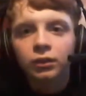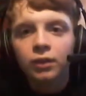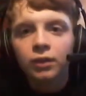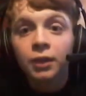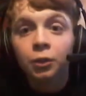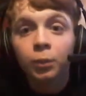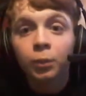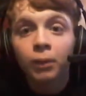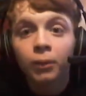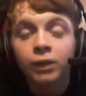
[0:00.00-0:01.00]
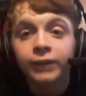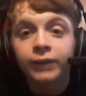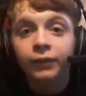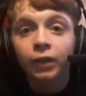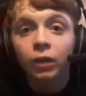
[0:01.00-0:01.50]
None of you are probably watching
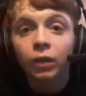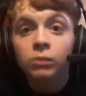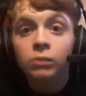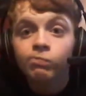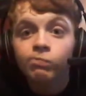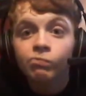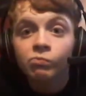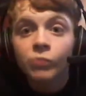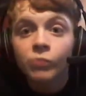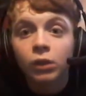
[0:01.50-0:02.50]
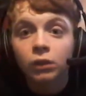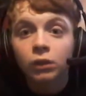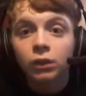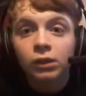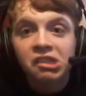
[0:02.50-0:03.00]
out there, huh?
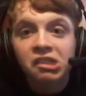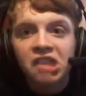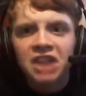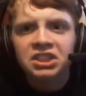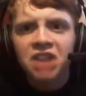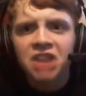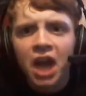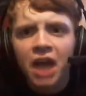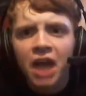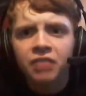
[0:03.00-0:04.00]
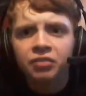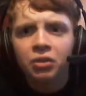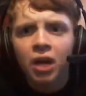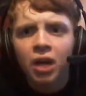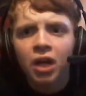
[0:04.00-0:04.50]
That's sad if
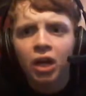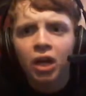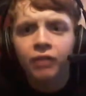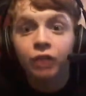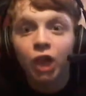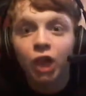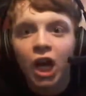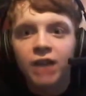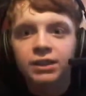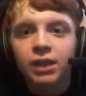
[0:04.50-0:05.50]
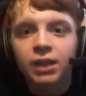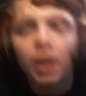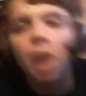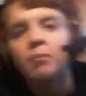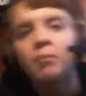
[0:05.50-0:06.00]
you are, or if you're not.
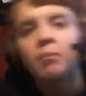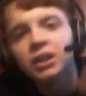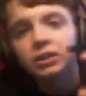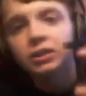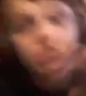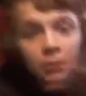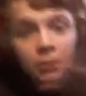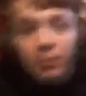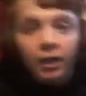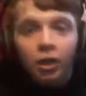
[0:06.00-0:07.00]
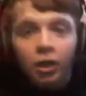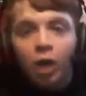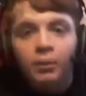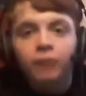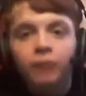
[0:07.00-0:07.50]
Somebody make a
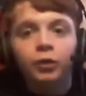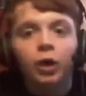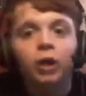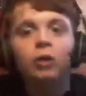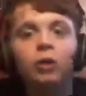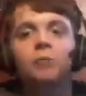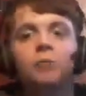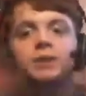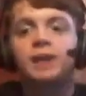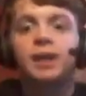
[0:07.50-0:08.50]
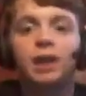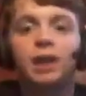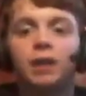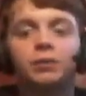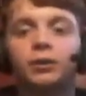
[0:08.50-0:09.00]
comment if you are, because
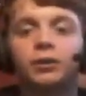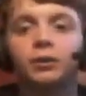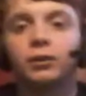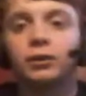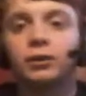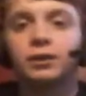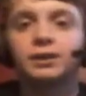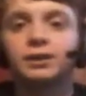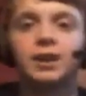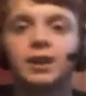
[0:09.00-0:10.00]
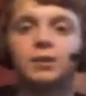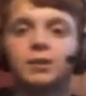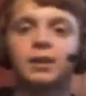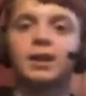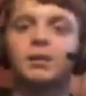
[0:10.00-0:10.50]
I don't know, because I don't
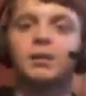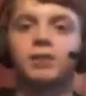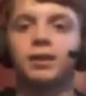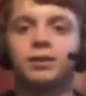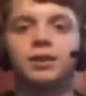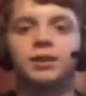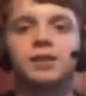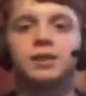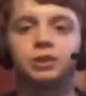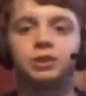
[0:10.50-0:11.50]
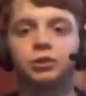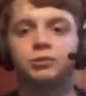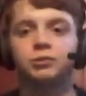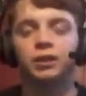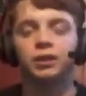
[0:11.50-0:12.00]
have a thing that
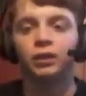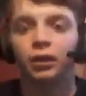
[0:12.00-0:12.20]
shows me,